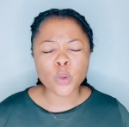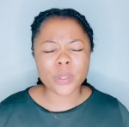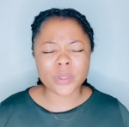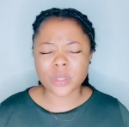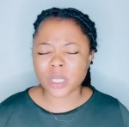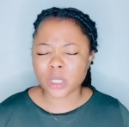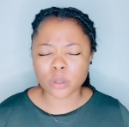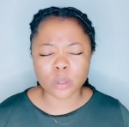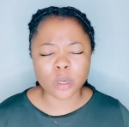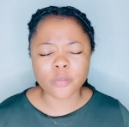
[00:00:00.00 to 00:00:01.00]
We thank you,
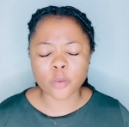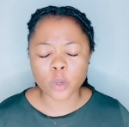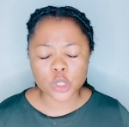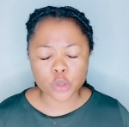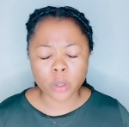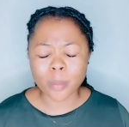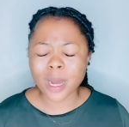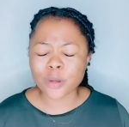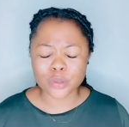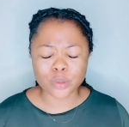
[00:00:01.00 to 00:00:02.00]
Lord, for what you're
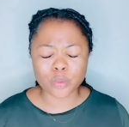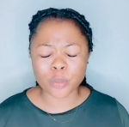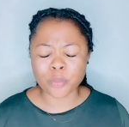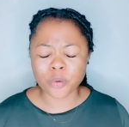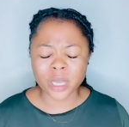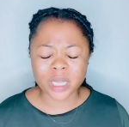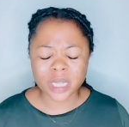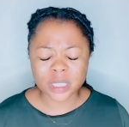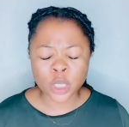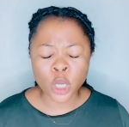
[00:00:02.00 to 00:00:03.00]
about to do. We pray
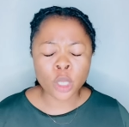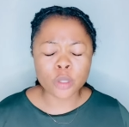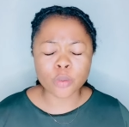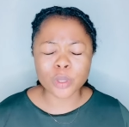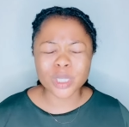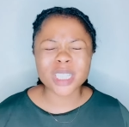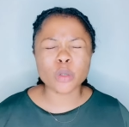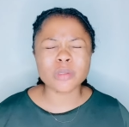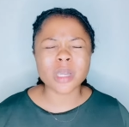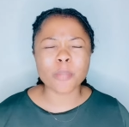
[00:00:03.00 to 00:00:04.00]
that you will take
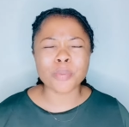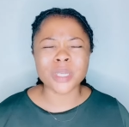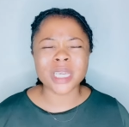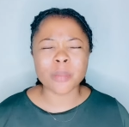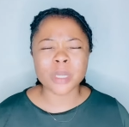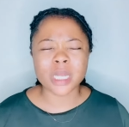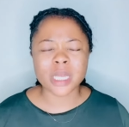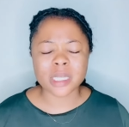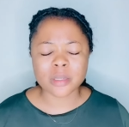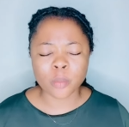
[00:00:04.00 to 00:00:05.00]
total
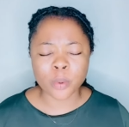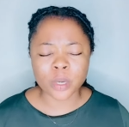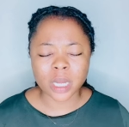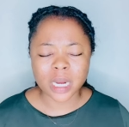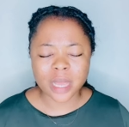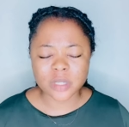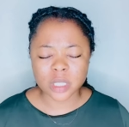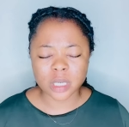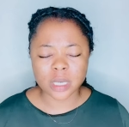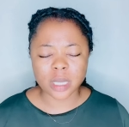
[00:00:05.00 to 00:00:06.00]
preeminence upon our lives in
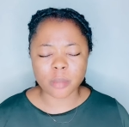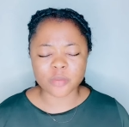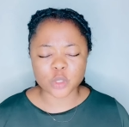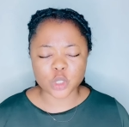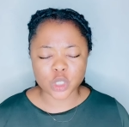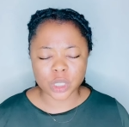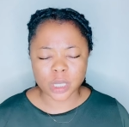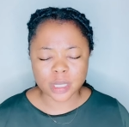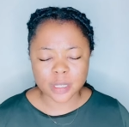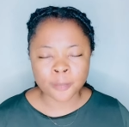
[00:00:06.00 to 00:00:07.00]
the name of
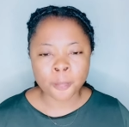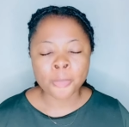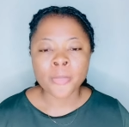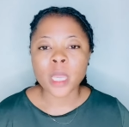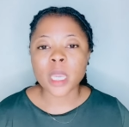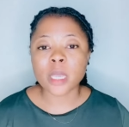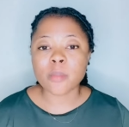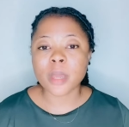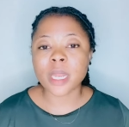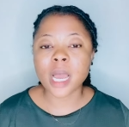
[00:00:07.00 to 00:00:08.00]
Jesus.
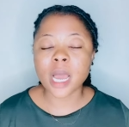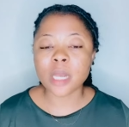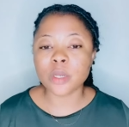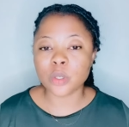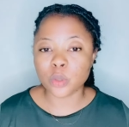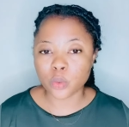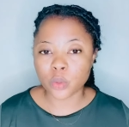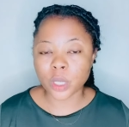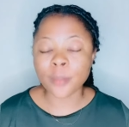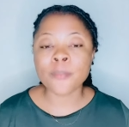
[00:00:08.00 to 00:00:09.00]
Amen.
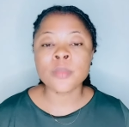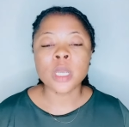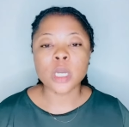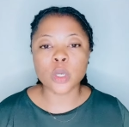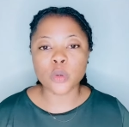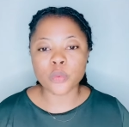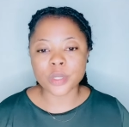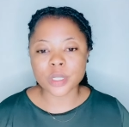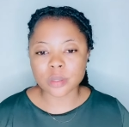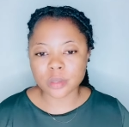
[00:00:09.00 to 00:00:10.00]
Hallelujah. Glory
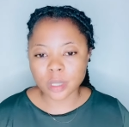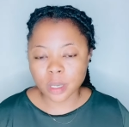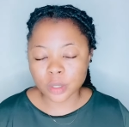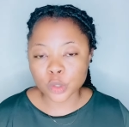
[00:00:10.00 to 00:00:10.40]
to God.